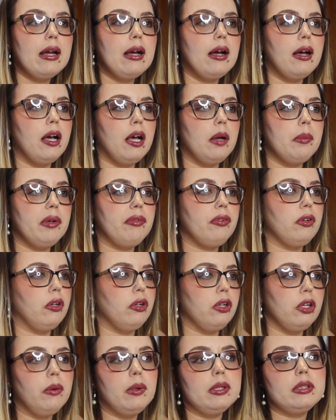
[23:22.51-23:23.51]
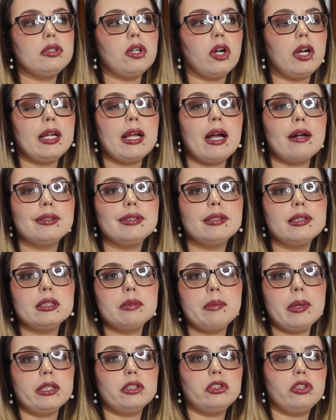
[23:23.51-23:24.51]
If you're new and starting out to this,
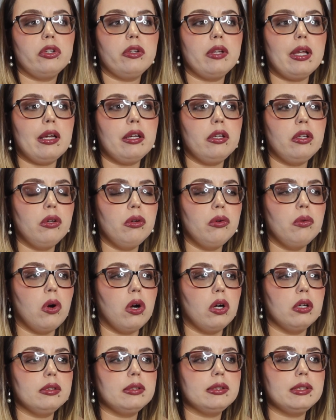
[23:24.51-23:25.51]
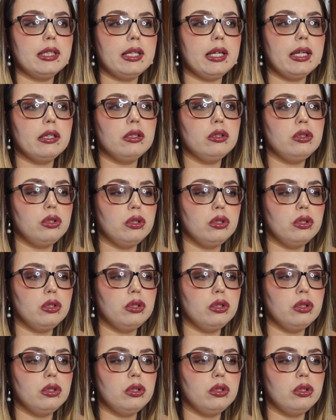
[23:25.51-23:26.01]
make sure that you are sticking